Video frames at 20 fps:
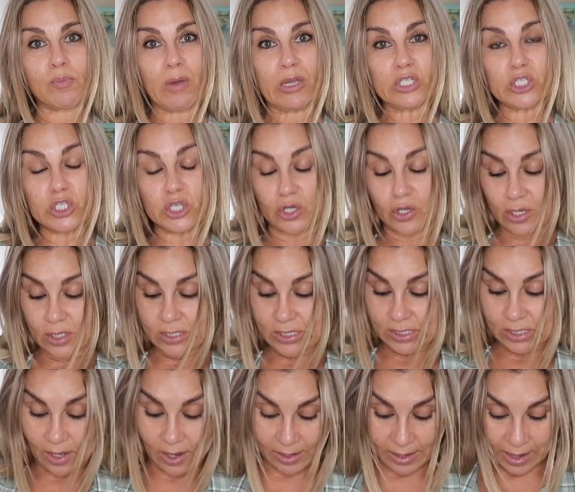my shirts
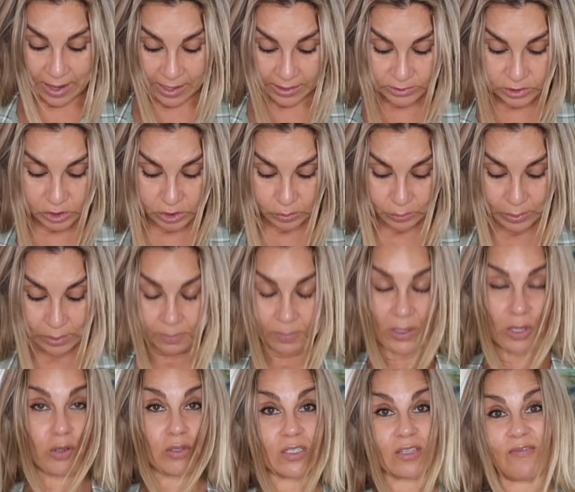and I can't do it
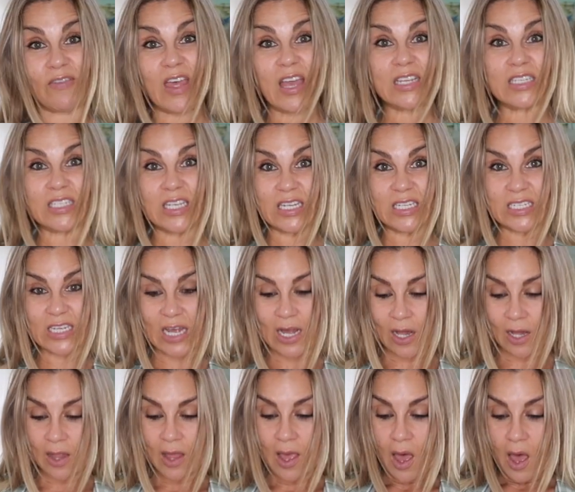because of that
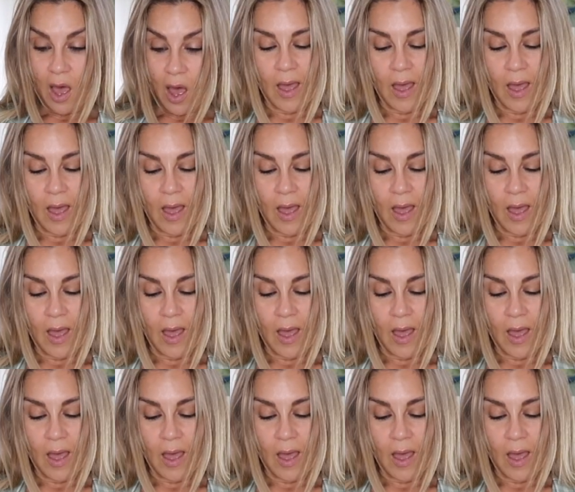detail.